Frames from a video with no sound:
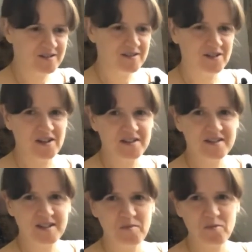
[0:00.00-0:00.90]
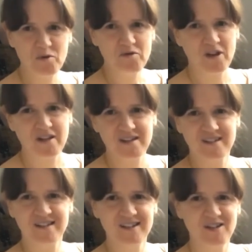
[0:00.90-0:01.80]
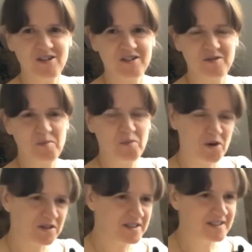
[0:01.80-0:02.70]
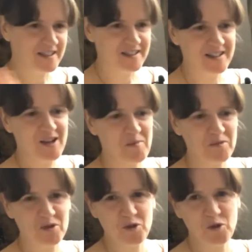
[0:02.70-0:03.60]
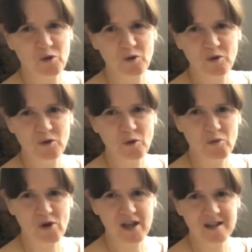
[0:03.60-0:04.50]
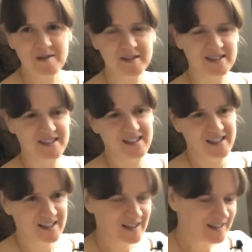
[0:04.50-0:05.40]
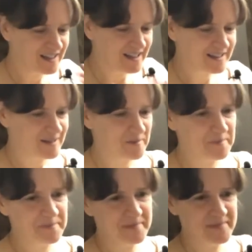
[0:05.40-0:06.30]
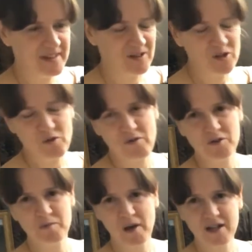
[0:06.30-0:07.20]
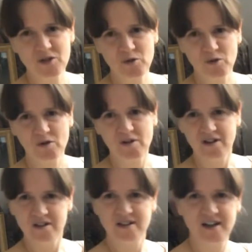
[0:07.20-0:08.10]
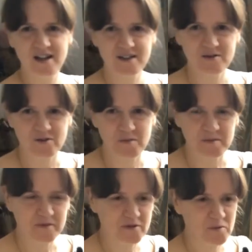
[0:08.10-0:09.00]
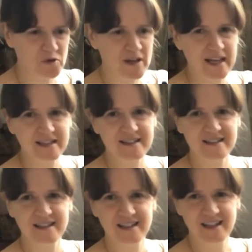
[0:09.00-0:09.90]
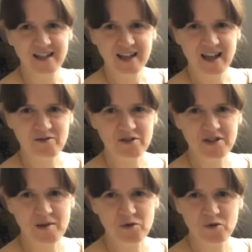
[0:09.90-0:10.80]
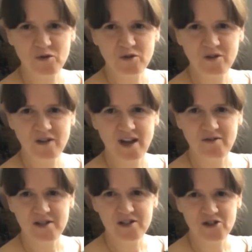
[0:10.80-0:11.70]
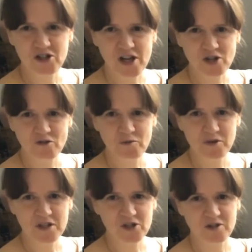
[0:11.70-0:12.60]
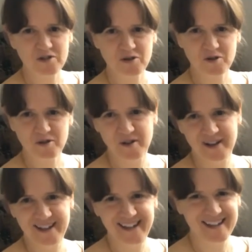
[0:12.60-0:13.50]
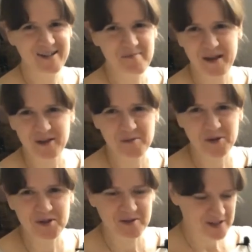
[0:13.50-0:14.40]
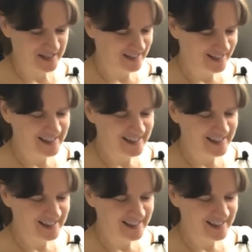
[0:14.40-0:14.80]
things keep moving. Blood still comes to your brain. It gets travels back to your heart from your legs every time you have a little change of position. So make the most of it.